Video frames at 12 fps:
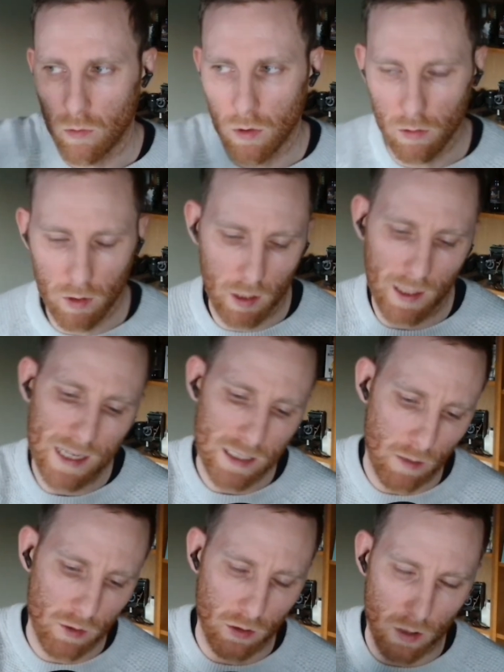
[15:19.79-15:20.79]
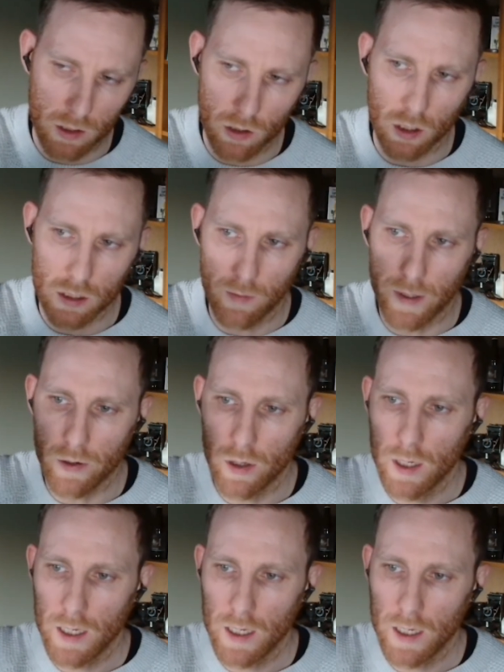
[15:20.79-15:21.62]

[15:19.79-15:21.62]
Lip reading: Well, in the last episode, I talked about